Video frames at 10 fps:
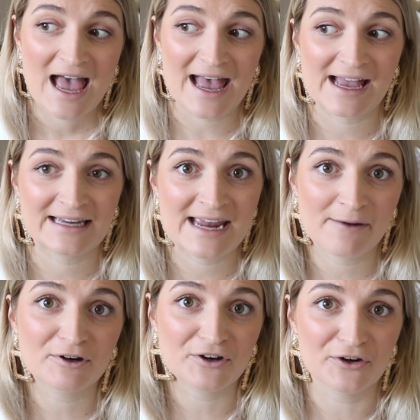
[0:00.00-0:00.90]
and he
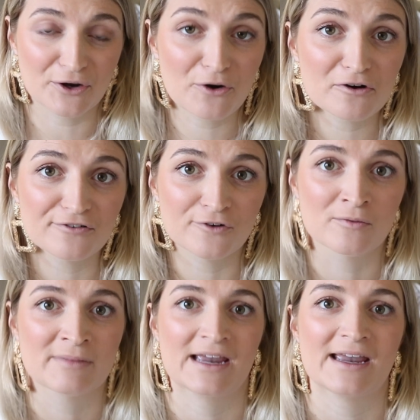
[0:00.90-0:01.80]
would go to cook
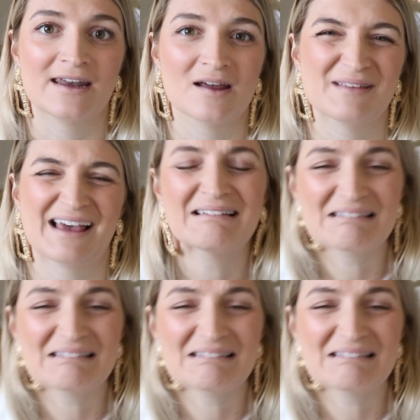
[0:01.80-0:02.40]
for me and I'd be like,